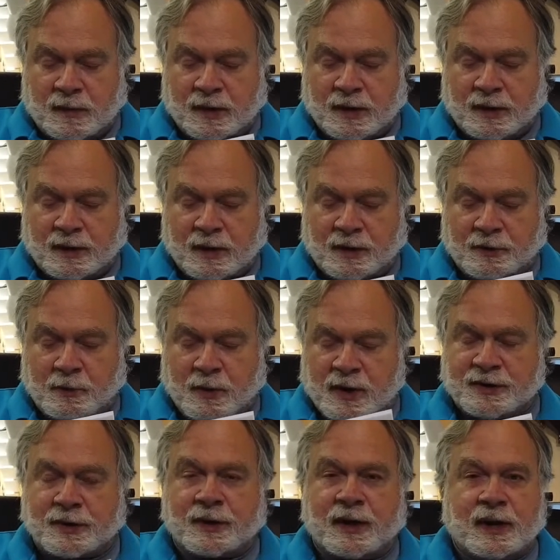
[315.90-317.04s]
uh,
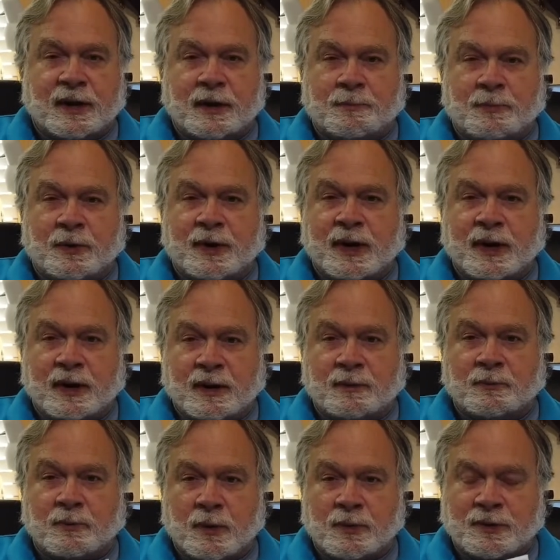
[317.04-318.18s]
otherwise, you're going to end up putting a
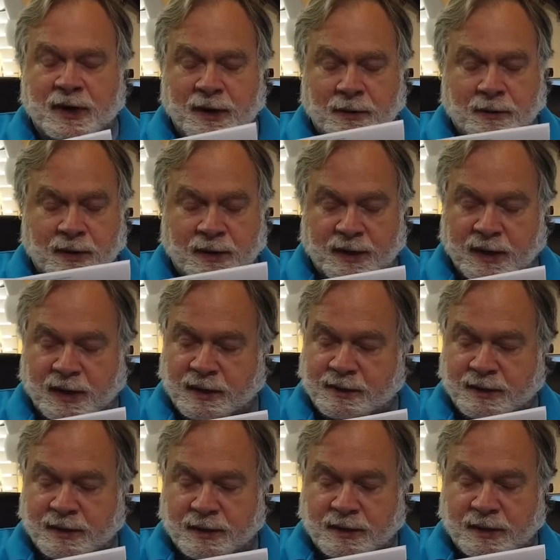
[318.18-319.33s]
rotator on
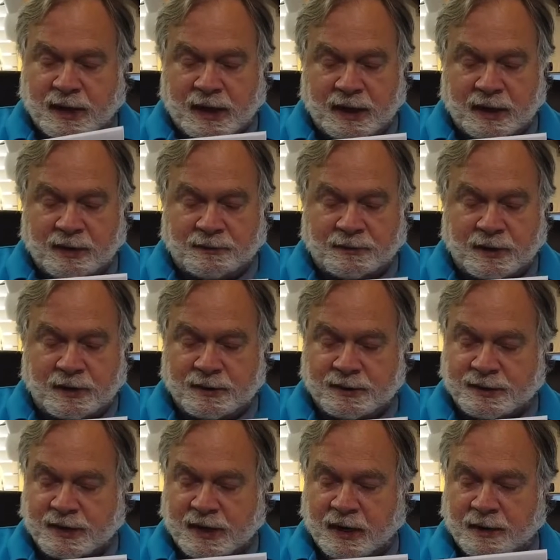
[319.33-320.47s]
that uh, Yagi if you
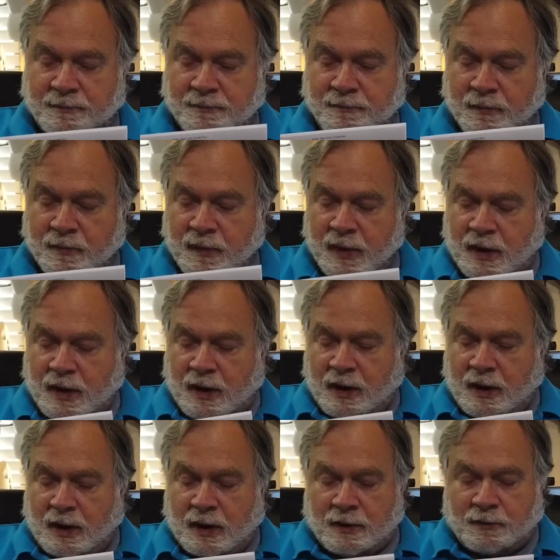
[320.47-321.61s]
use that.
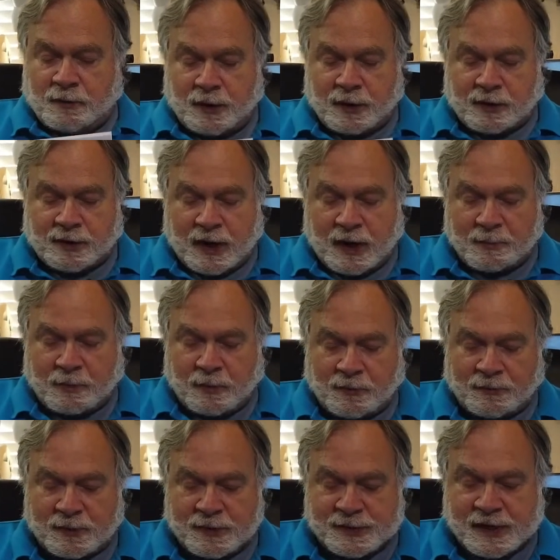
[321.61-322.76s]
Uh, vertical
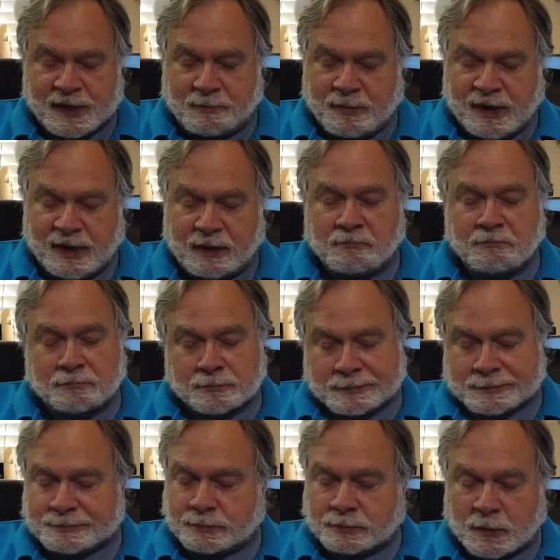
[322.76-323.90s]
dipole for CB,
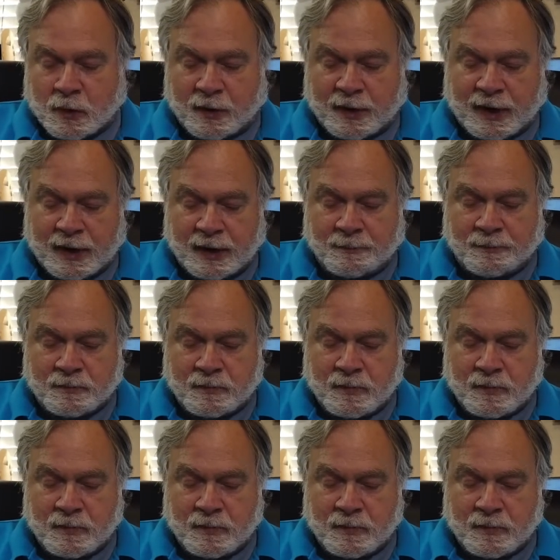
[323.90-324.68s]
okay,